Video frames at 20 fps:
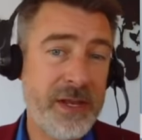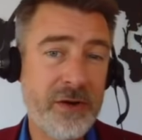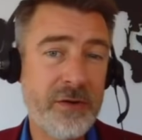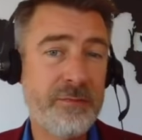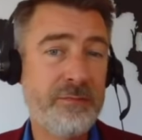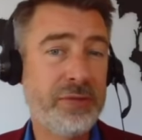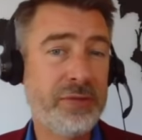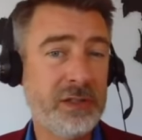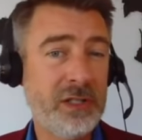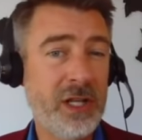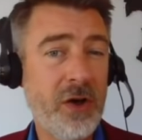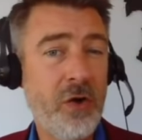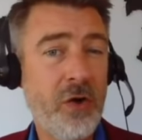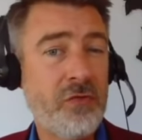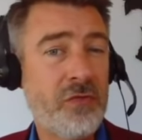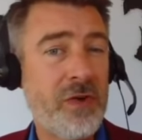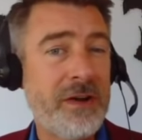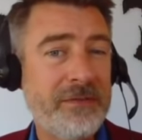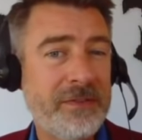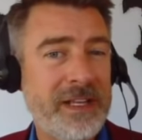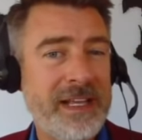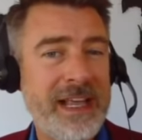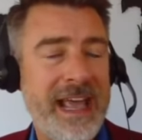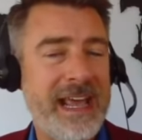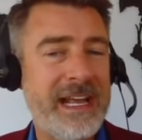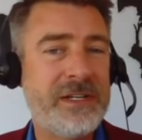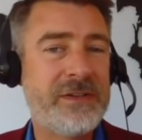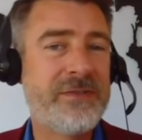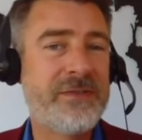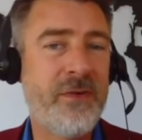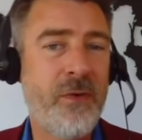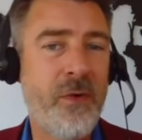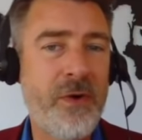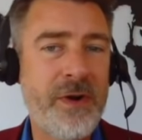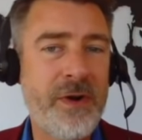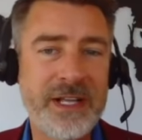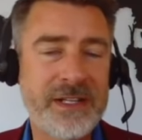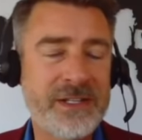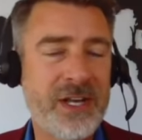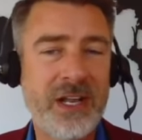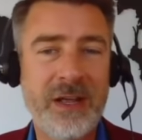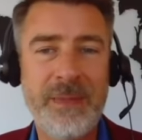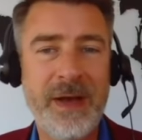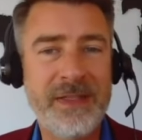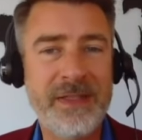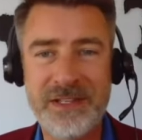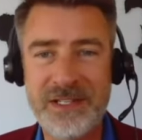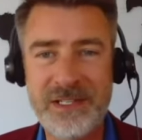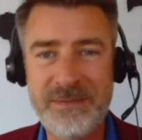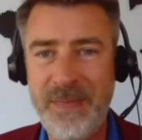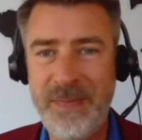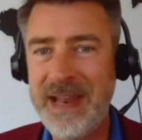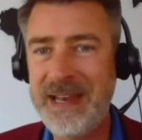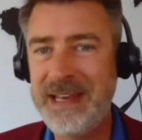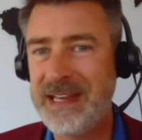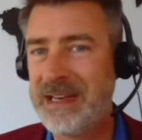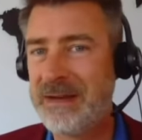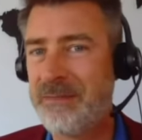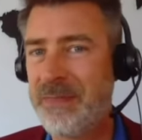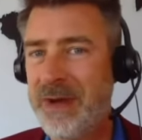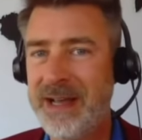you're below roughly age 40, it's all about the spending,